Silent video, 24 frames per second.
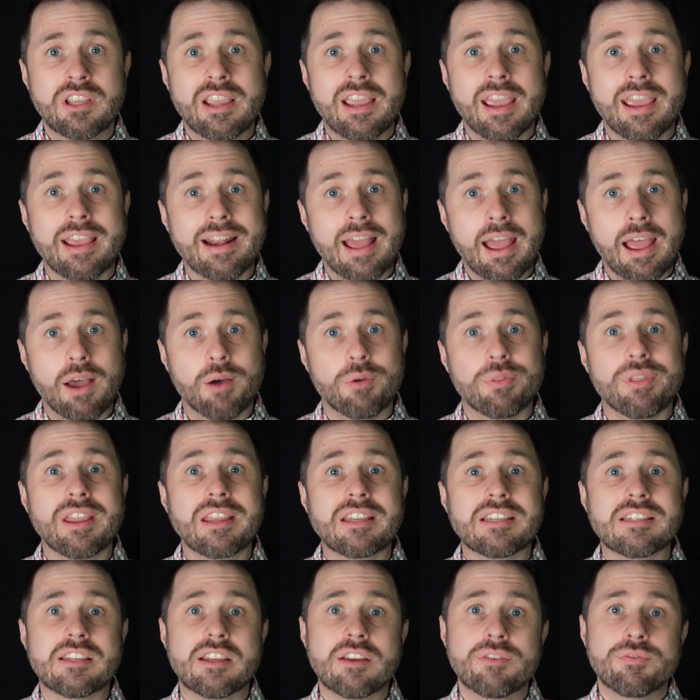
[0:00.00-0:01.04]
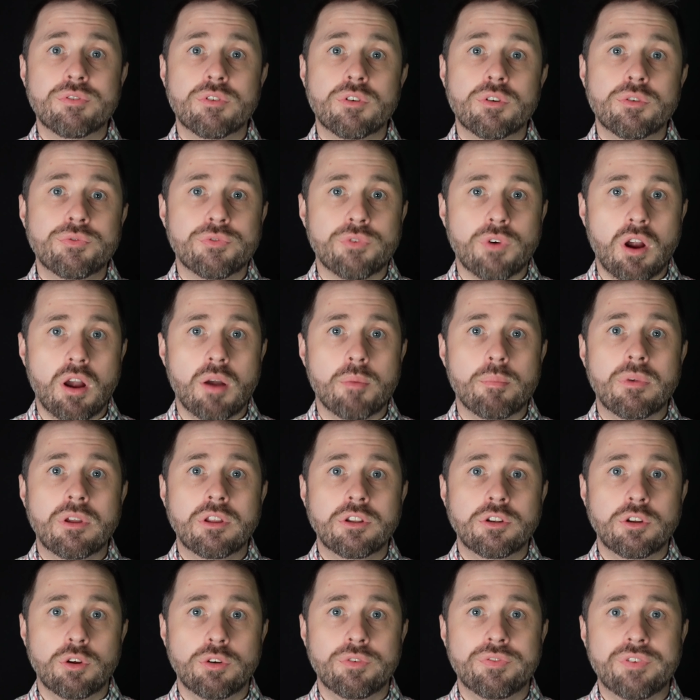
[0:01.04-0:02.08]
and how they differ from
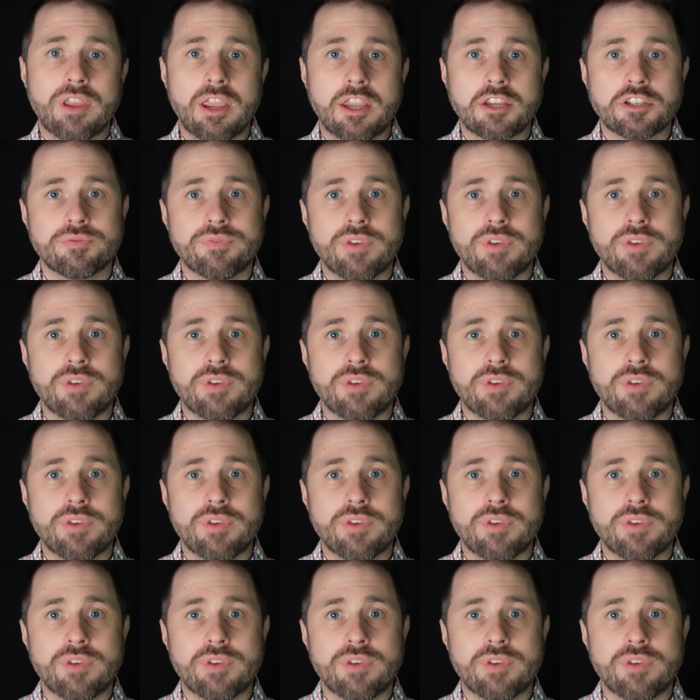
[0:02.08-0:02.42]
notification